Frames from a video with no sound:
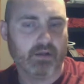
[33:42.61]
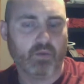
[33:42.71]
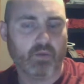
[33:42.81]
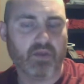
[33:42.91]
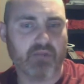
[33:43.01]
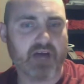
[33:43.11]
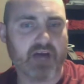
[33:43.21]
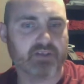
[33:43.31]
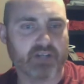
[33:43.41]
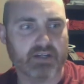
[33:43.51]
Well, the model
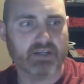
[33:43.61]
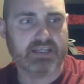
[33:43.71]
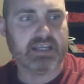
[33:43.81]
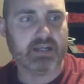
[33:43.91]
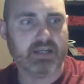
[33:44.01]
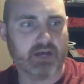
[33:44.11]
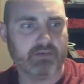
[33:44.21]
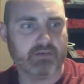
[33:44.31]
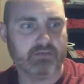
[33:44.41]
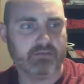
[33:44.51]
started keying off
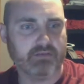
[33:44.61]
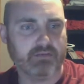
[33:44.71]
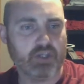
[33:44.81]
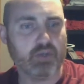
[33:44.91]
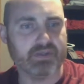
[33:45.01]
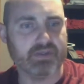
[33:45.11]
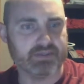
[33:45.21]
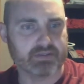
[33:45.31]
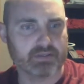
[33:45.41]
of humans.